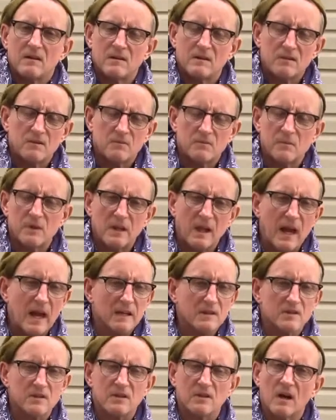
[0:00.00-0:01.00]
Just
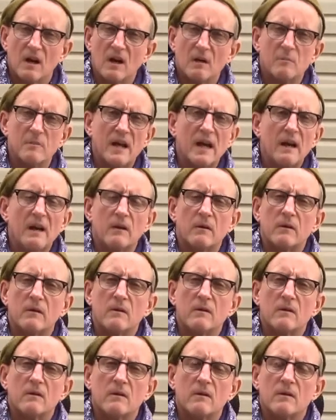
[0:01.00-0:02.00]
relax and calm down.
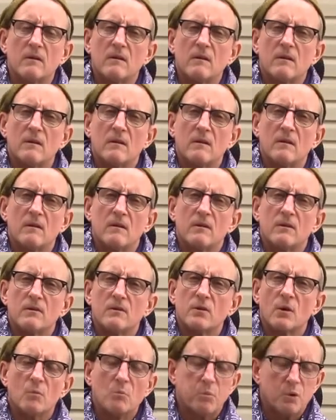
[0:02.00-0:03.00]

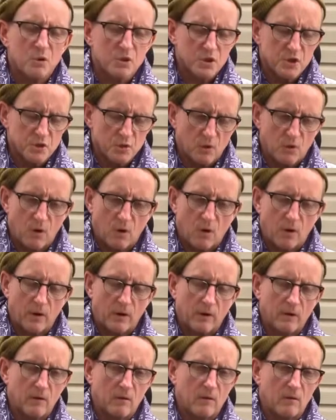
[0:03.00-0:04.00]
Don't push so hard.